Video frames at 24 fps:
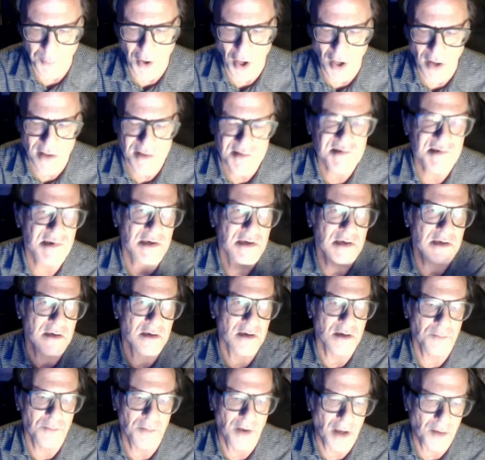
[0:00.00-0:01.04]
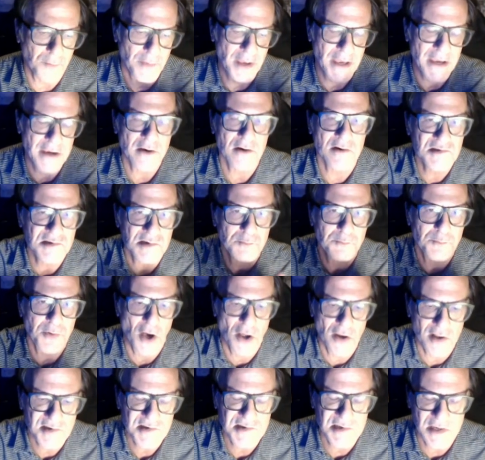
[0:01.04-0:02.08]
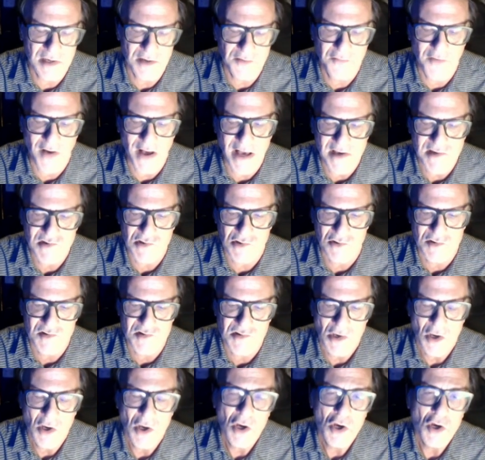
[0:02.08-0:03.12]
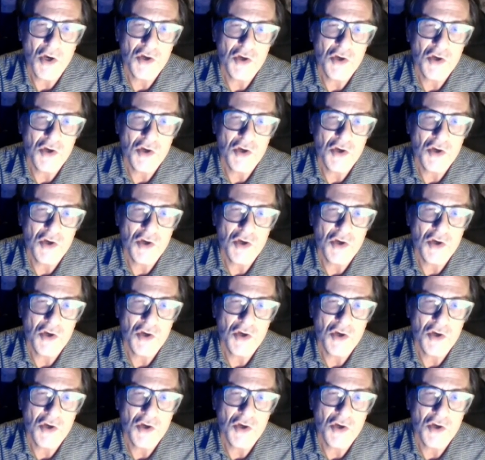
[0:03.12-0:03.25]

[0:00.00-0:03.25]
policy makers and policy advisors